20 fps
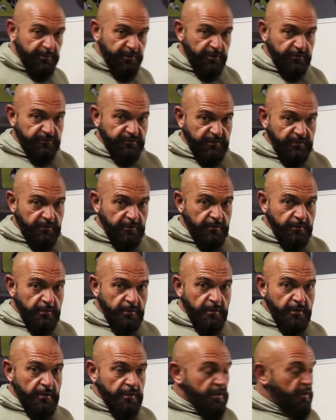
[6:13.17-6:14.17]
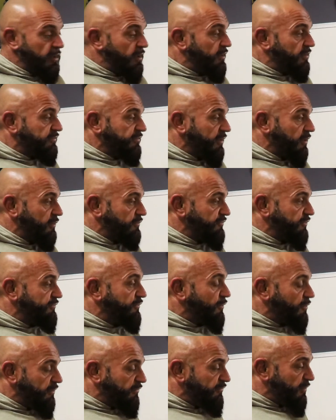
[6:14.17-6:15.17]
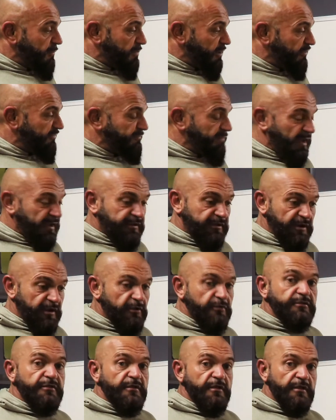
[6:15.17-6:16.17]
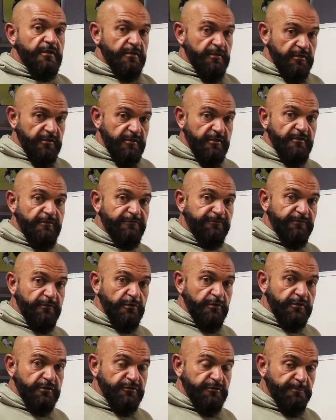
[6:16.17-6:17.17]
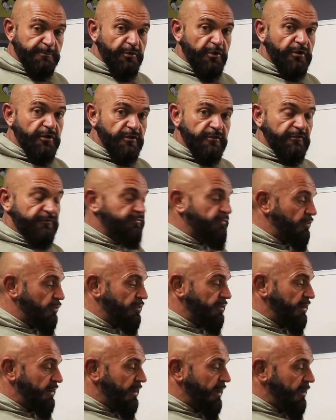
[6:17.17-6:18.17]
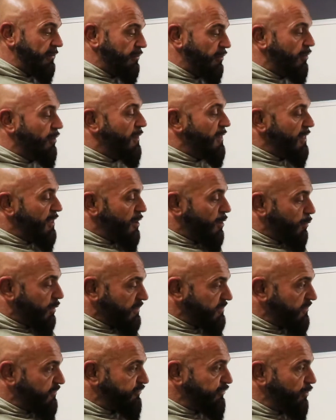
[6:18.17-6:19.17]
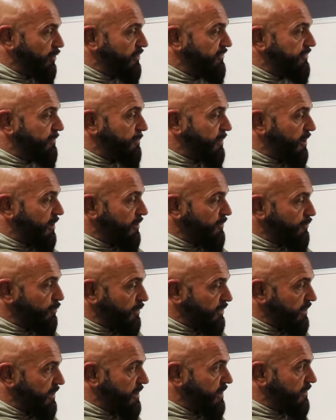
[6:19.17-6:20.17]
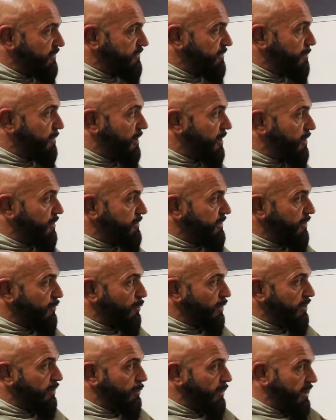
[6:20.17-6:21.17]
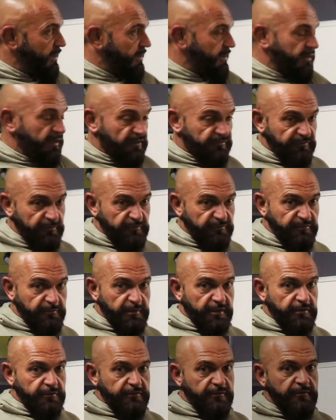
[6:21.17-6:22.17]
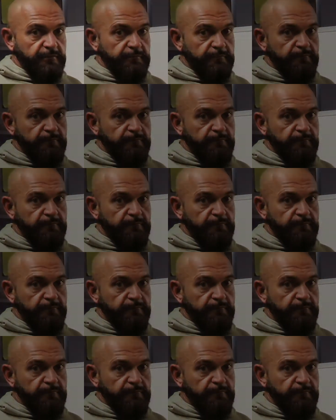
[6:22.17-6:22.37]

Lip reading: protein. So just to give you a bit of background, if you look at your product, if you look at a label, what the soy is about, what the egg is about, and what the whey and the calcium is about.